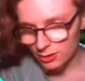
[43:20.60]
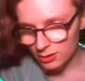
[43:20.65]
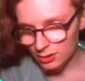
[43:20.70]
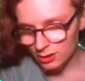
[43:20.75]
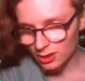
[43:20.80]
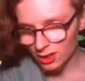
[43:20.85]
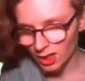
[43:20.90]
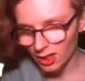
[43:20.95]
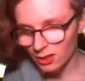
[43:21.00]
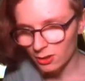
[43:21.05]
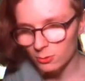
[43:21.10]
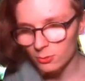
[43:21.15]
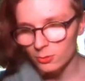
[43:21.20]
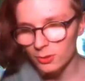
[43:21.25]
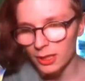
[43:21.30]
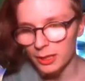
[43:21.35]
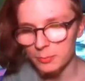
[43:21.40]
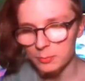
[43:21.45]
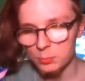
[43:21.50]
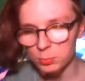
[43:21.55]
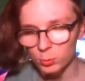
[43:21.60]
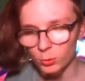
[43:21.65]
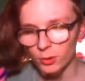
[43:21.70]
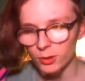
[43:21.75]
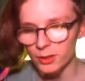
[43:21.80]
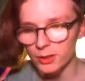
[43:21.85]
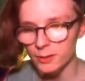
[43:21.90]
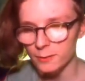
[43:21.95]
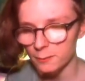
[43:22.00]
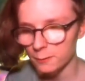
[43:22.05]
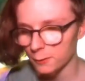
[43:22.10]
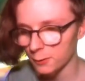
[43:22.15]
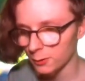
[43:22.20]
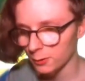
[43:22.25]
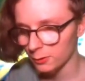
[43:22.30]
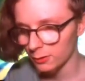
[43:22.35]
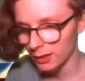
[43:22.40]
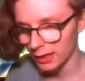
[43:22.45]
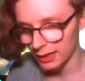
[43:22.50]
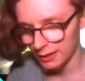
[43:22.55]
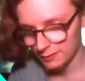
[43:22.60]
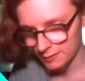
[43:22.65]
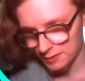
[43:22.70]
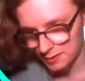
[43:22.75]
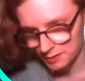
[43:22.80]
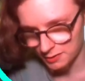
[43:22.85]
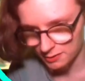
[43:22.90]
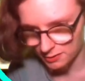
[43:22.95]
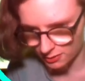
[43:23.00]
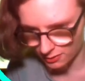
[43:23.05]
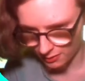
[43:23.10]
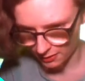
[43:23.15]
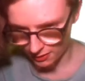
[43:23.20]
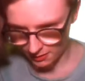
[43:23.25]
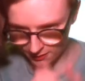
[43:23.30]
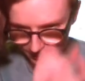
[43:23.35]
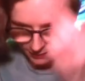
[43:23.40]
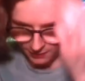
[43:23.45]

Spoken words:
shine through like brilliant photographs. Sorry.